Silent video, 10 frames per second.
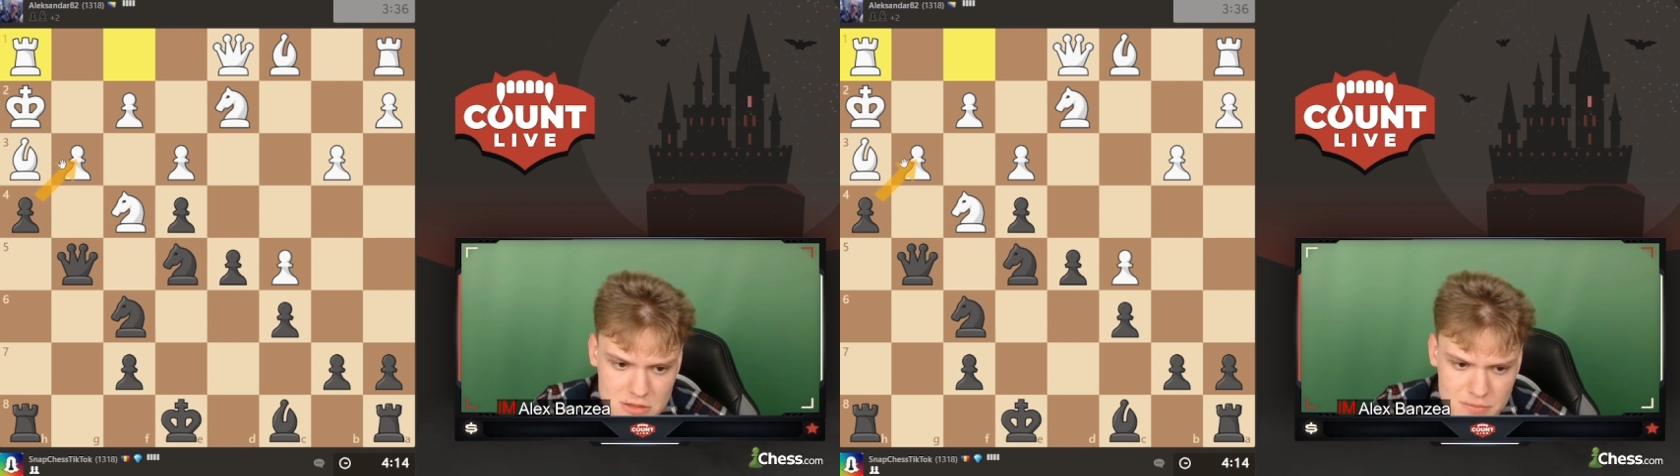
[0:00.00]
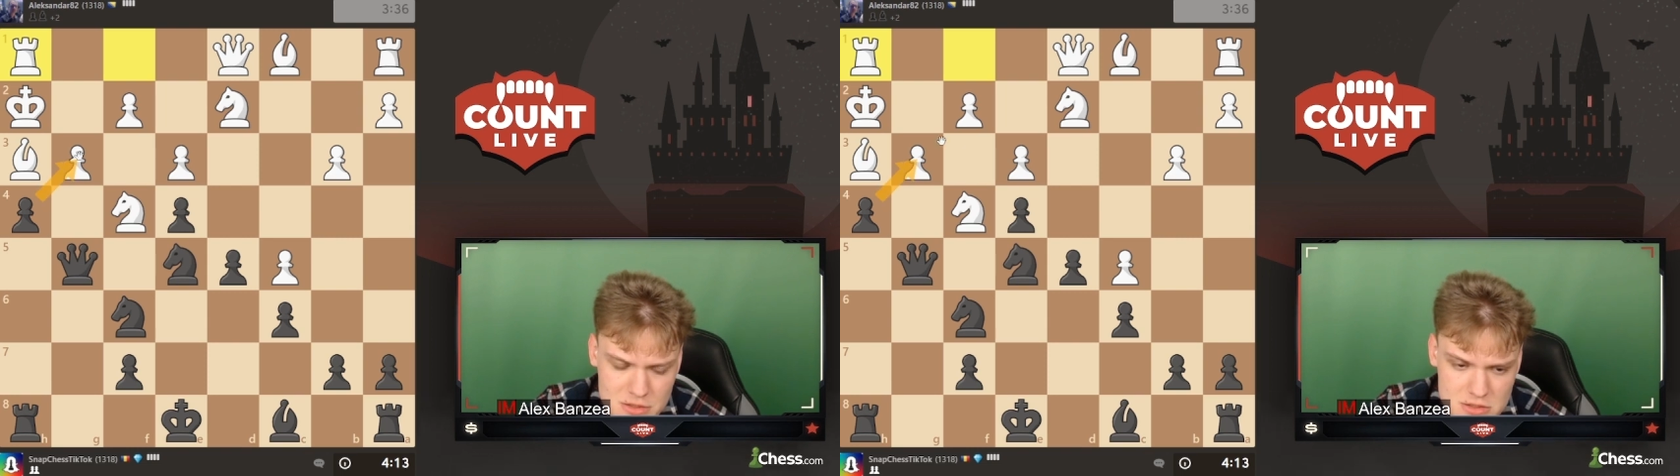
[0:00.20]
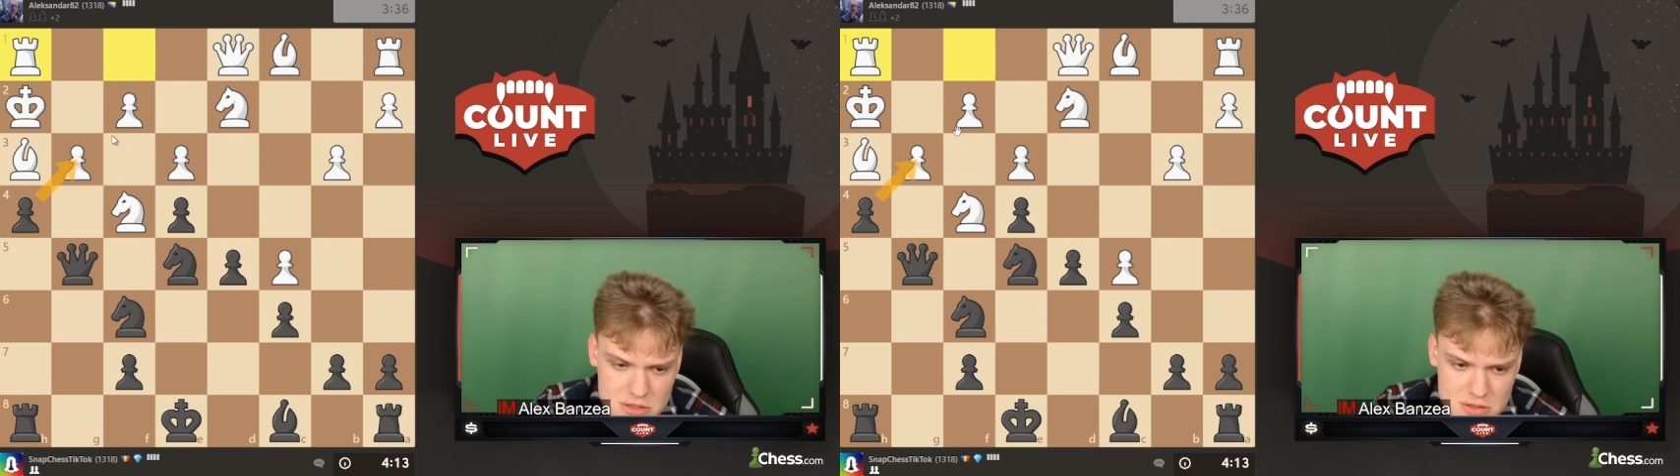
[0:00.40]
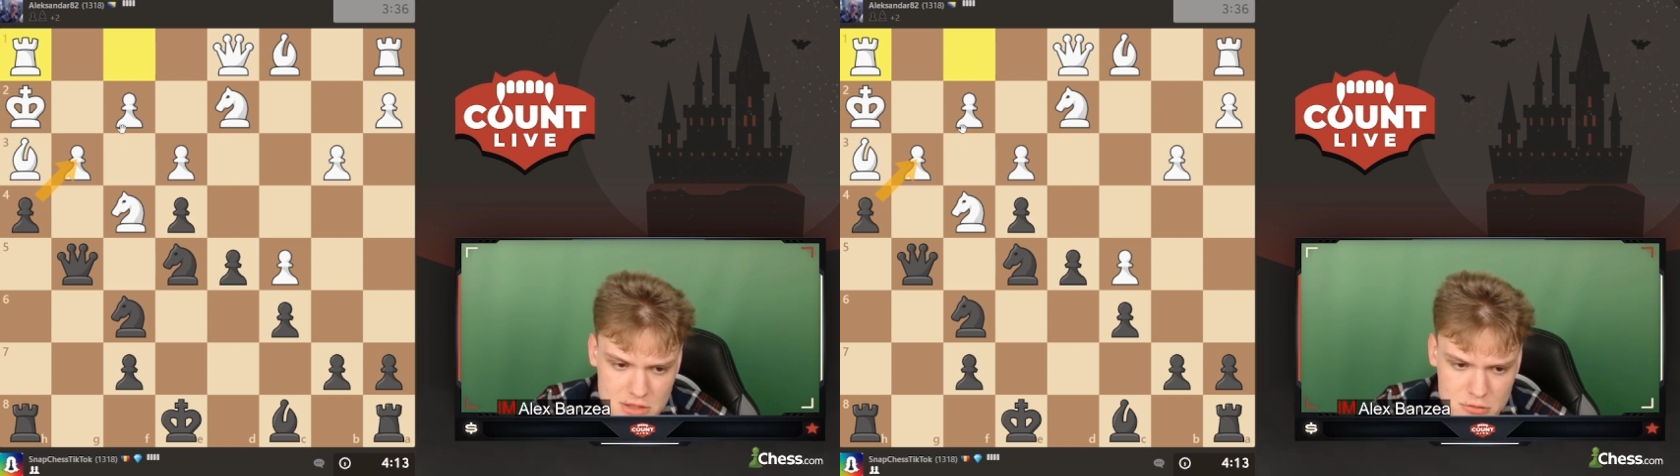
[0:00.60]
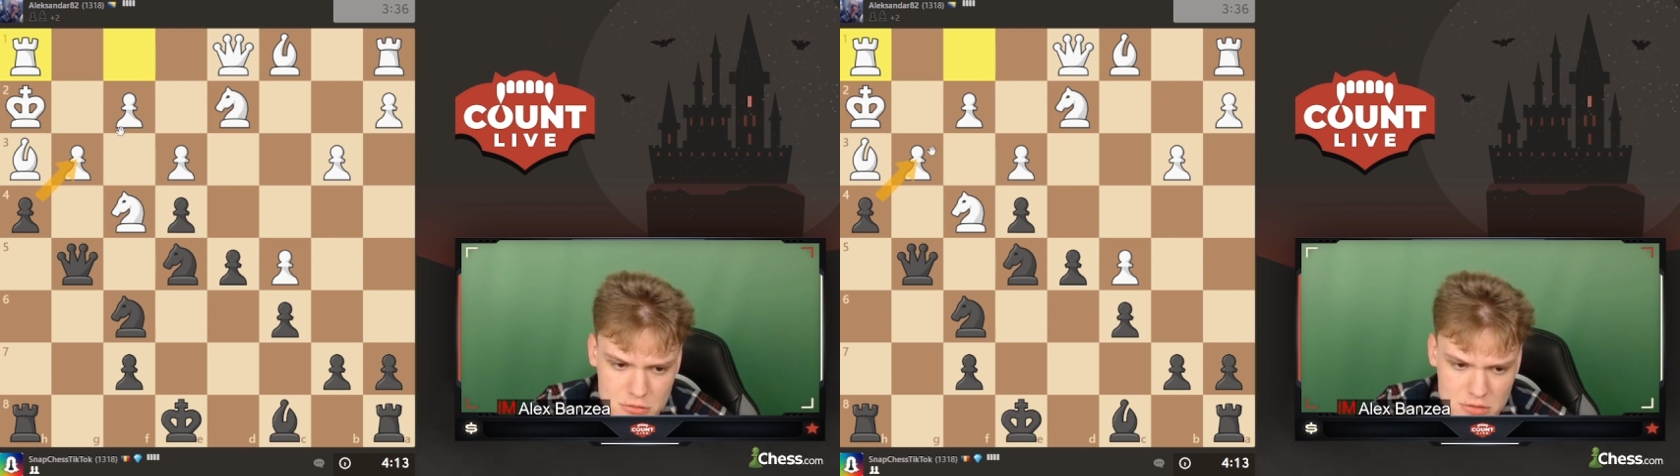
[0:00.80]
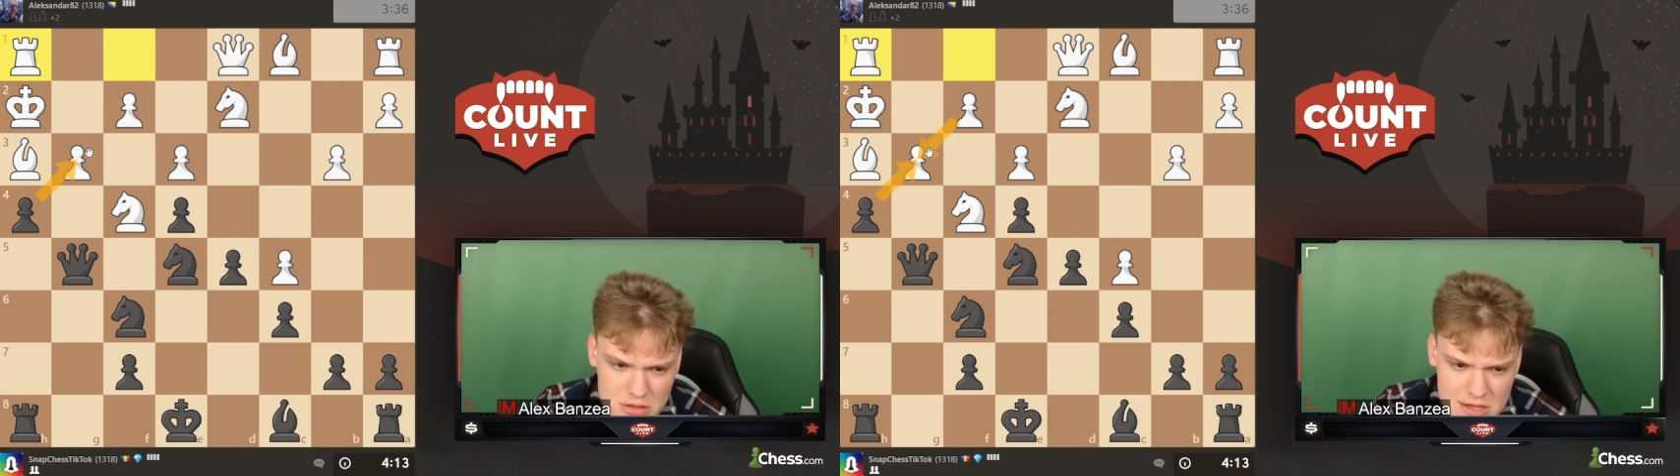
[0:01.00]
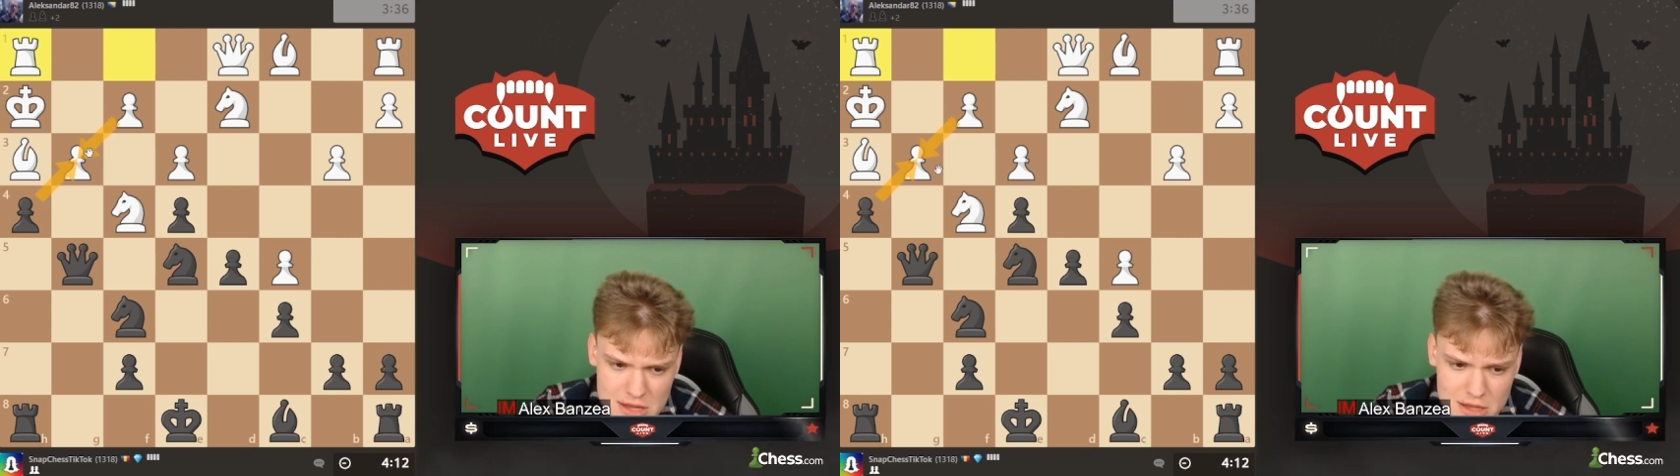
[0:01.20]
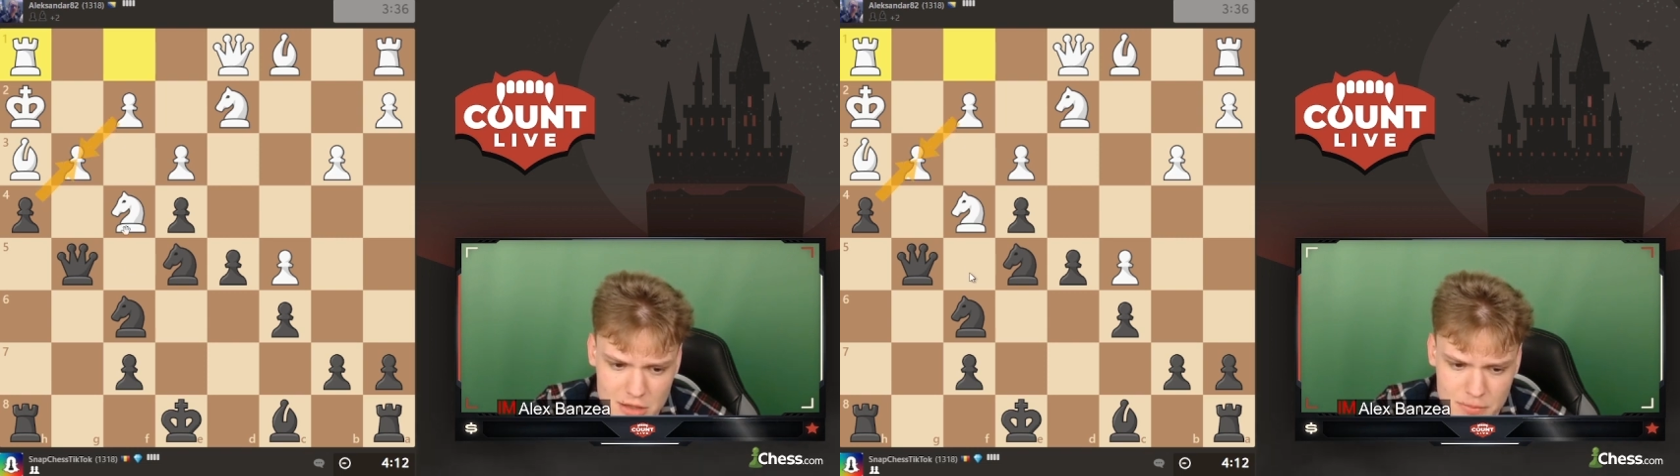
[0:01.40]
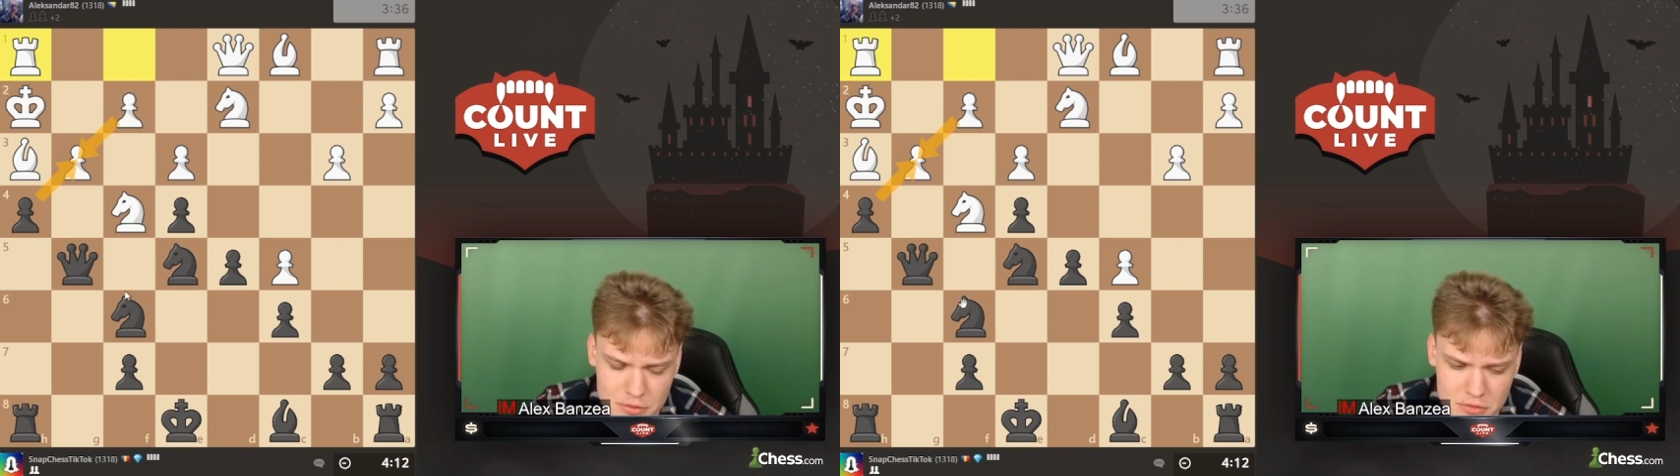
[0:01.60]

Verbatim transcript: simplest is now to take,